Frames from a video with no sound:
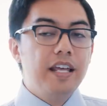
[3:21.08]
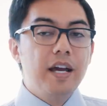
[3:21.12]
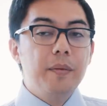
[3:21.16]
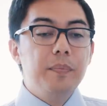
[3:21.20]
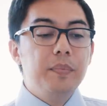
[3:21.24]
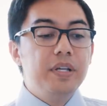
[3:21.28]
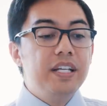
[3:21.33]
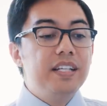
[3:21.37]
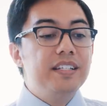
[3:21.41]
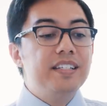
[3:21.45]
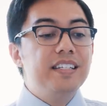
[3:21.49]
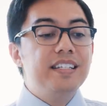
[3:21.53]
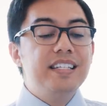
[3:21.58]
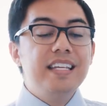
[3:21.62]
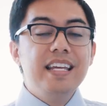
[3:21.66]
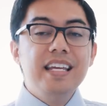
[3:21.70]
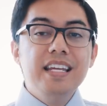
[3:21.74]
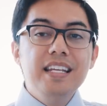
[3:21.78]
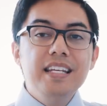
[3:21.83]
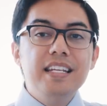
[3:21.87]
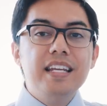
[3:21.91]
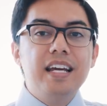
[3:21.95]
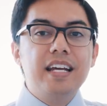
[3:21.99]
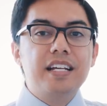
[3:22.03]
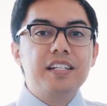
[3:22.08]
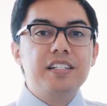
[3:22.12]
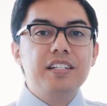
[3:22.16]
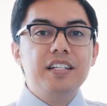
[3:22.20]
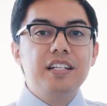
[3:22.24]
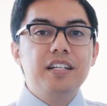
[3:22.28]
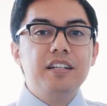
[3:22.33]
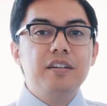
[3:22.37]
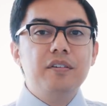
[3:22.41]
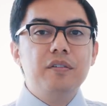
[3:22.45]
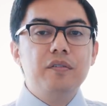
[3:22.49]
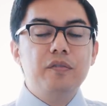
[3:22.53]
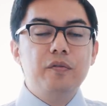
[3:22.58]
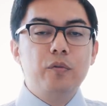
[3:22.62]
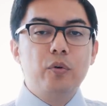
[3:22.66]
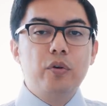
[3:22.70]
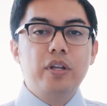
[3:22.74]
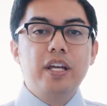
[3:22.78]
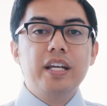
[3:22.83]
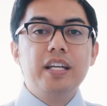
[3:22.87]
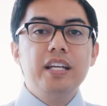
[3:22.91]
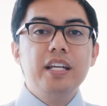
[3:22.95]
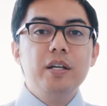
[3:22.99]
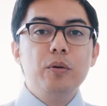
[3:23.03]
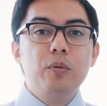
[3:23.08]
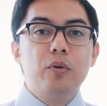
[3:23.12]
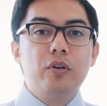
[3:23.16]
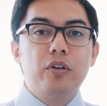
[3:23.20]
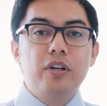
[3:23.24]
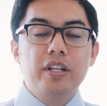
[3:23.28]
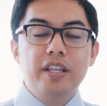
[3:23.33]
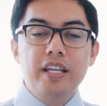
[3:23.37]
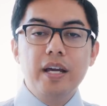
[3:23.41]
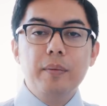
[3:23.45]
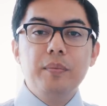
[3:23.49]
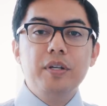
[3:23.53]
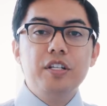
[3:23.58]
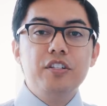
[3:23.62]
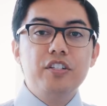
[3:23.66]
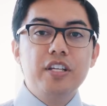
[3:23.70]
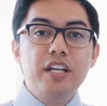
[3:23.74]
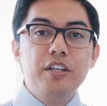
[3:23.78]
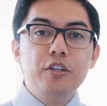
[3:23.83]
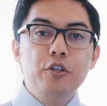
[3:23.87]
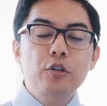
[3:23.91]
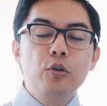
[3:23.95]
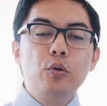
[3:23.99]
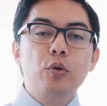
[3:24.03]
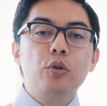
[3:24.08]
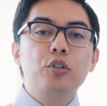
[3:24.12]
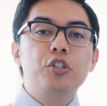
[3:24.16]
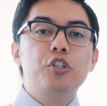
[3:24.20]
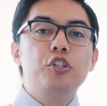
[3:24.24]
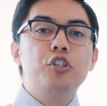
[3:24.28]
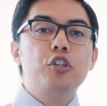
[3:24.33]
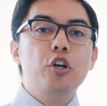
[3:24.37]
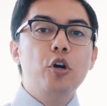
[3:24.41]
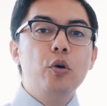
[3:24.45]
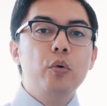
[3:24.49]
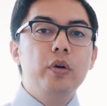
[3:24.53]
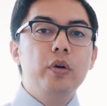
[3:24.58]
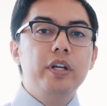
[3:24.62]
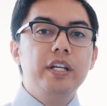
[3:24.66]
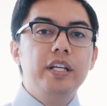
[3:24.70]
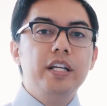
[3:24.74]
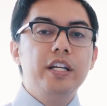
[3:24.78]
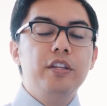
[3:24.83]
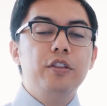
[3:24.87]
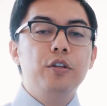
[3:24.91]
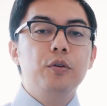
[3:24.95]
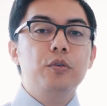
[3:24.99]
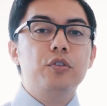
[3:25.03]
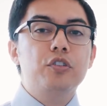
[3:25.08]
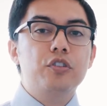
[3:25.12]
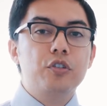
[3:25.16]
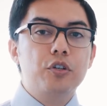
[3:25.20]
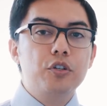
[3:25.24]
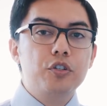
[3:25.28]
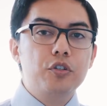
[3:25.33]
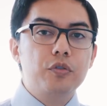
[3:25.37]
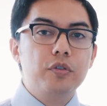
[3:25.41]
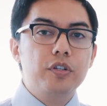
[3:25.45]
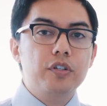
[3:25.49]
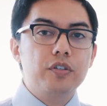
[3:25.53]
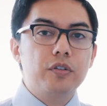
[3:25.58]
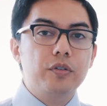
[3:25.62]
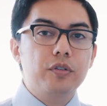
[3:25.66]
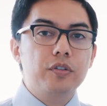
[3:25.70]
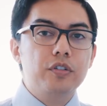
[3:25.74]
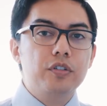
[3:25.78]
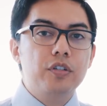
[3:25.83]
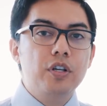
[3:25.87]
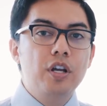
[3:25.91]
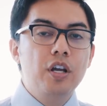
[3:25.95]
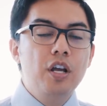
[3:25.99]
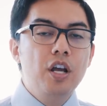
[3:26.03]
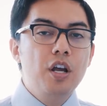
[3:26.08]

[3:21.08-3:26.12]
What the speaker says: that means it's indexing for that keyword. And that means that you're showing in those search results.